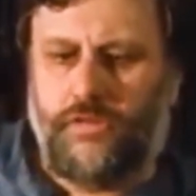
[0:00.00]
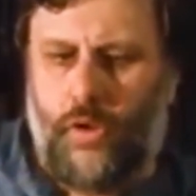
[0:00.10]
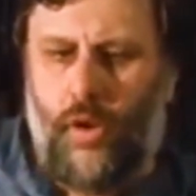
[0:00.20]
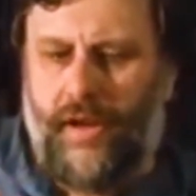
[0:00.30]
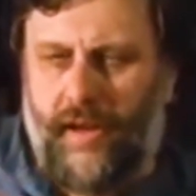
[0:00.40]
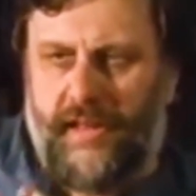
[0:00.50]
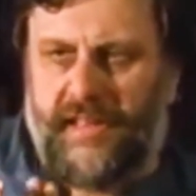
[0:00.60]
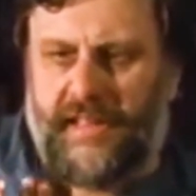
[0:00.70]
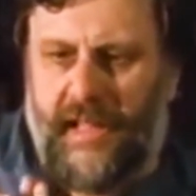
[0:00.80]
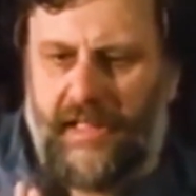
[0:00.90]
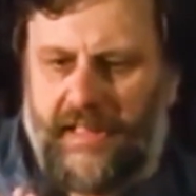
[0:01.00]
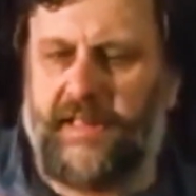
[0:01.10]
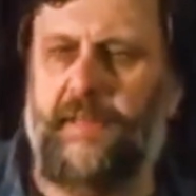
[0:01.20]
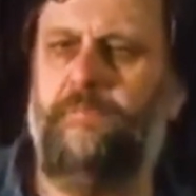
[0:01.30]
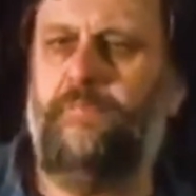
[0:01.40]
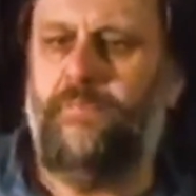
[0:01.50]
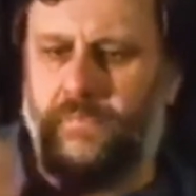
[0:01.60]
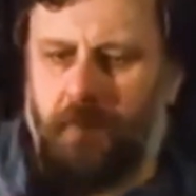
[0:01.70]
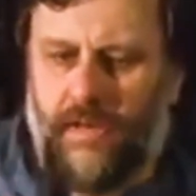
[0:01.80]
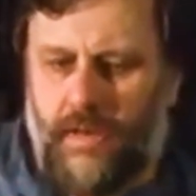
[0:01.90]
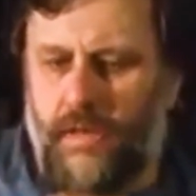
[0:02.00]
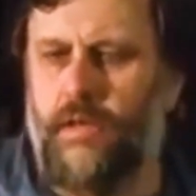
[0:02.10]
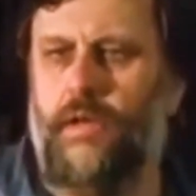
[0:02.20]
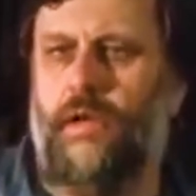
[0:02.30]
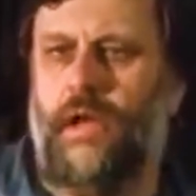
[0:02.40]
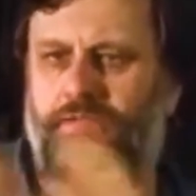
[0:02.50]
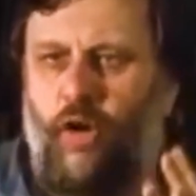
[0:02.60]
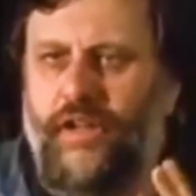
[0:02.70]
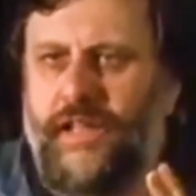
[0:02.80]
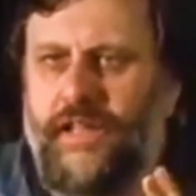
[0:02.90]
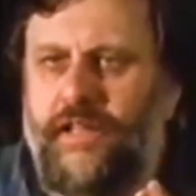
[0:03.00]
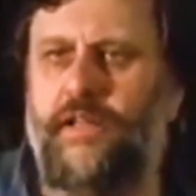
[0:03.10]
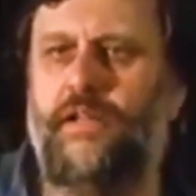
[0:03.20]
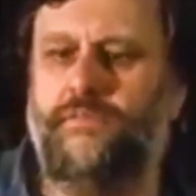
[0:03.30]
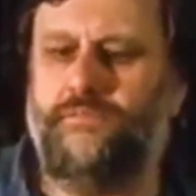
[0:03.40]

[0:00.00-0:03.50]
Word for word: tolerance as avoiding